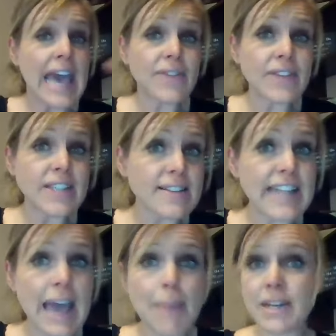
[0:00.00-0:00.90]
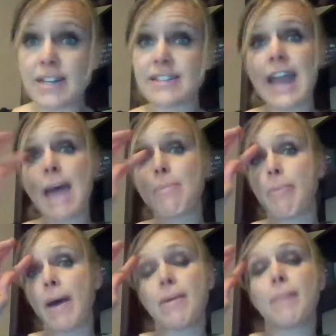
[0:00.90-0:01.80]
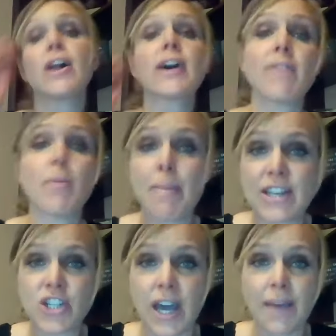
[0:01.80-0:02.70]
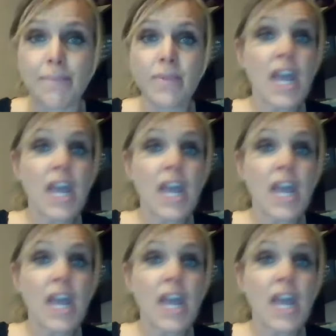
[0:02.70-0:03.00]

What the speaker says: And if it doesn't happen, it doesn't happen, but I'll give it my best shot.